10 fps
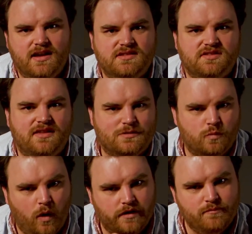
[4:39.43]
So that's
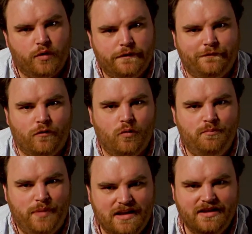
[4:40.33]

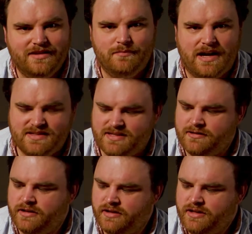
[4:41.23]
1.4 billion
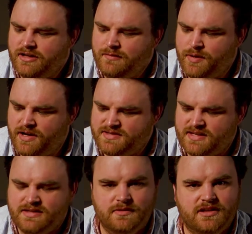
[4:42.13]
bacteria per
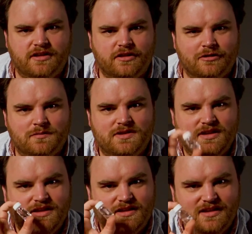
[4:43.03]
centimeter cubed
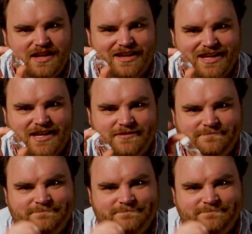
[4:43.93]
in here.